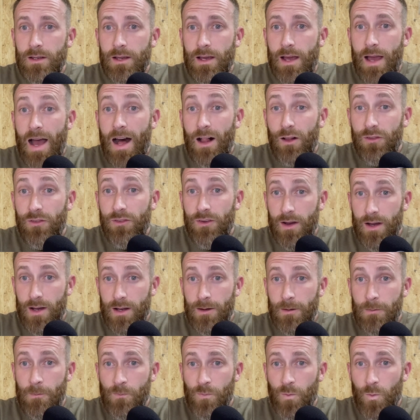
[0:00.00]

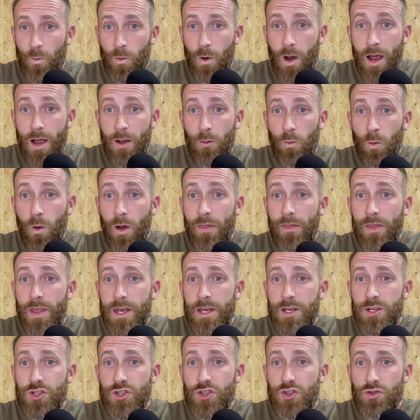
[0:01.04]
alpha, right? One that
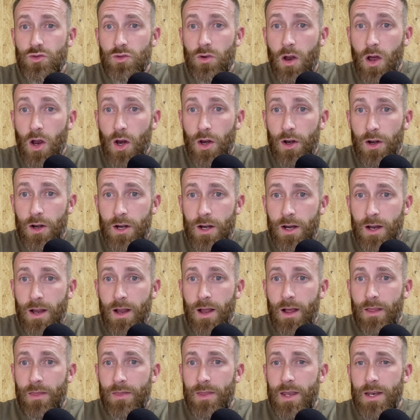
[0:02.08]
is stronger,
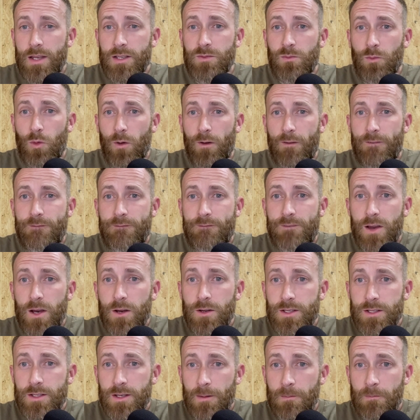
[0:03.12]
that is more
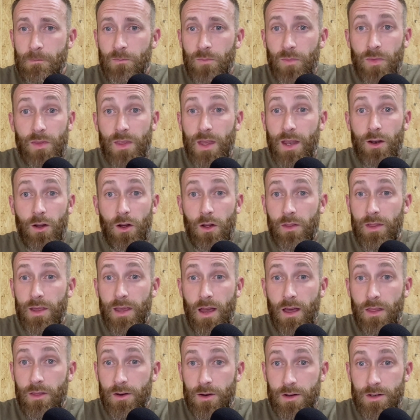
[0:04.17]
fearsome than all
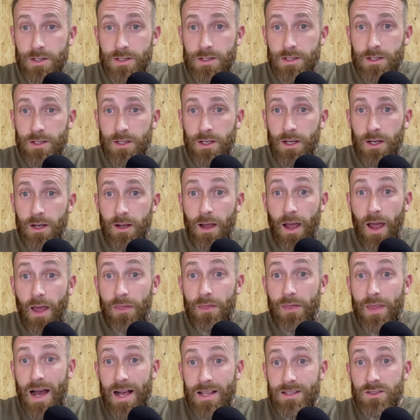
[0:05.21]
the others,
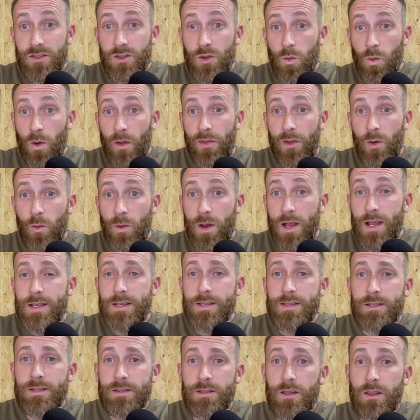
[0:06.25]
and that's the one that
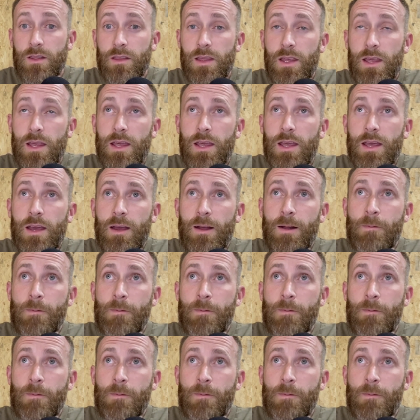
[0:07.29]
wins. The